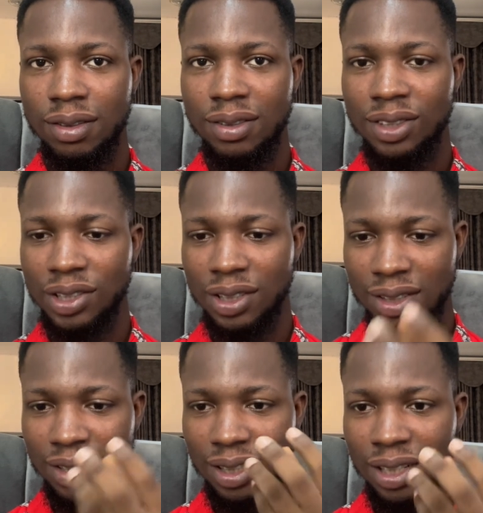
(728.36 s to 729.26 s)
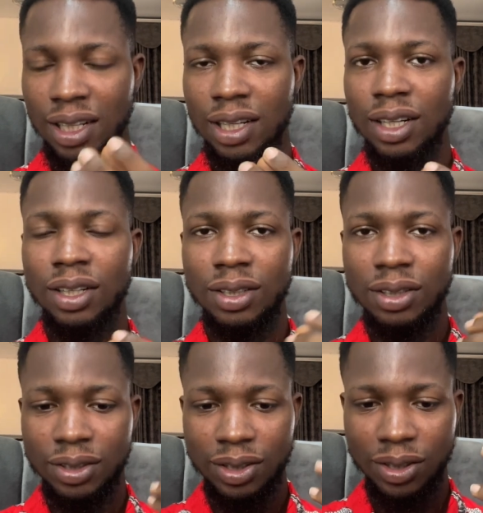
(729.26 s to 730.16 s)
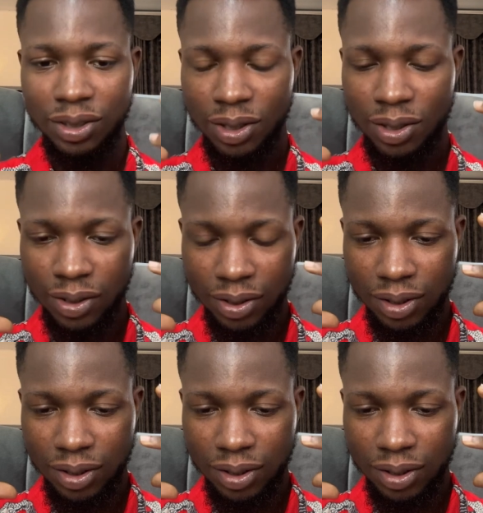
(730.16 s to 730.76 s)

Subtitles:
You just your